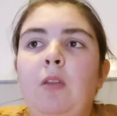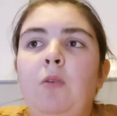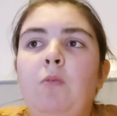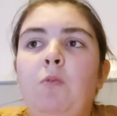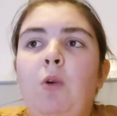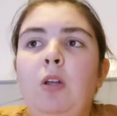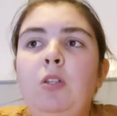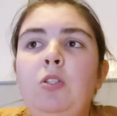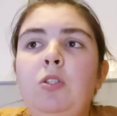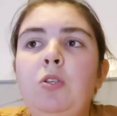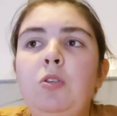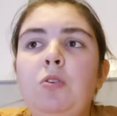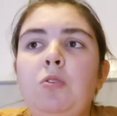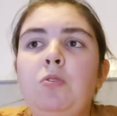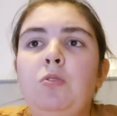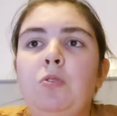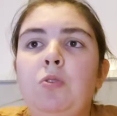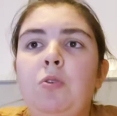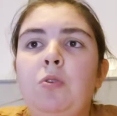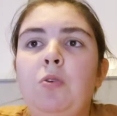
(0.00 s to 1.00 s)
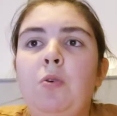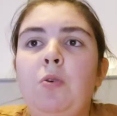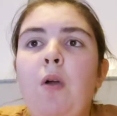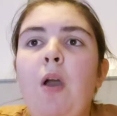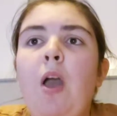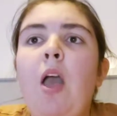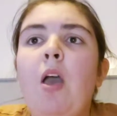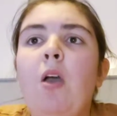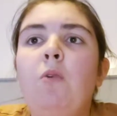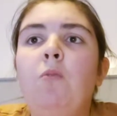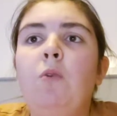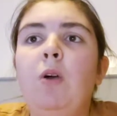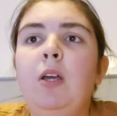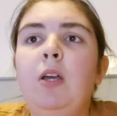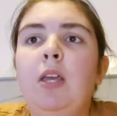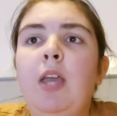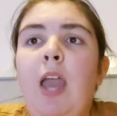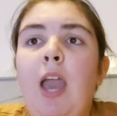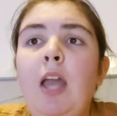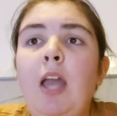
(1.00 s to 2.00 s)
What do you do?
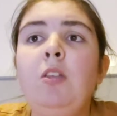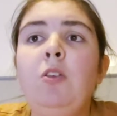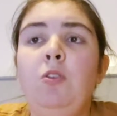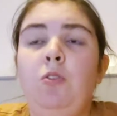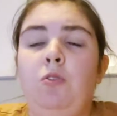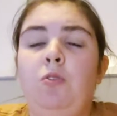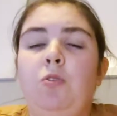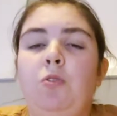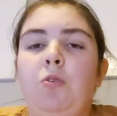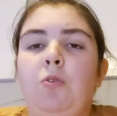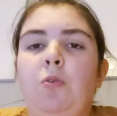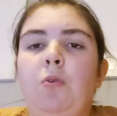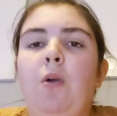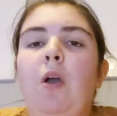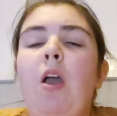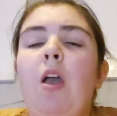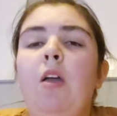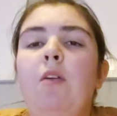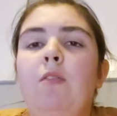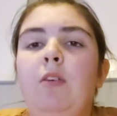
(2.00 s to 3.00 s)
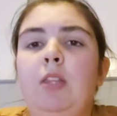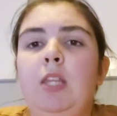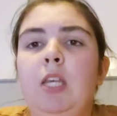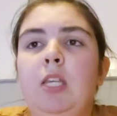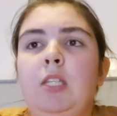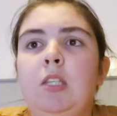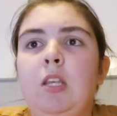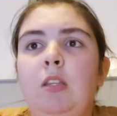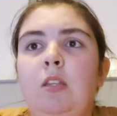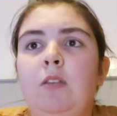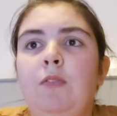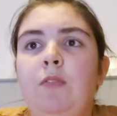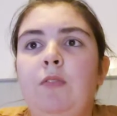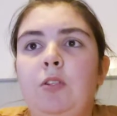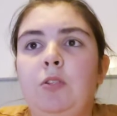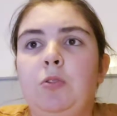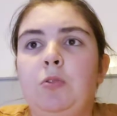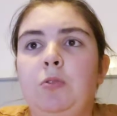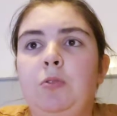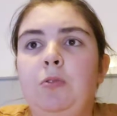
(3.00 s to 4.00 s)
What can you do with this
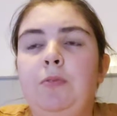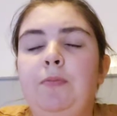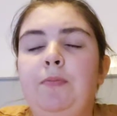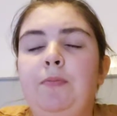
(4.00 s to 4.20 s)
individual?